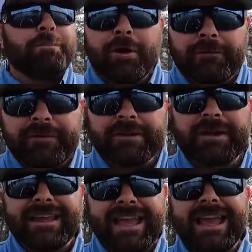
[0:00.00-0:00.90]
perfect
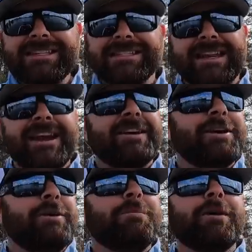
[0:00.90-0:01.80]
case
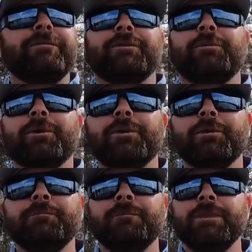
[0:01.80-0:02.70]
scenario, perfect
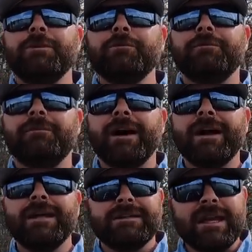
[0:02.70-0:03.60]
world, you
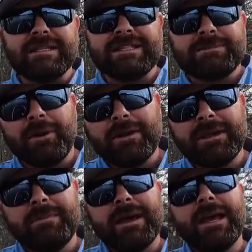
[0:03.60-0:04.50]
find a
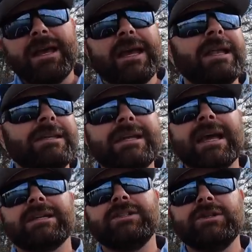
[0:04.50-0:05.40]
spawning bay
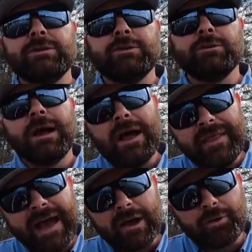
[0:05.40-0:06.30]
next to
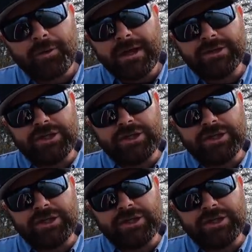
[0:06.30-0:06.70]
that creek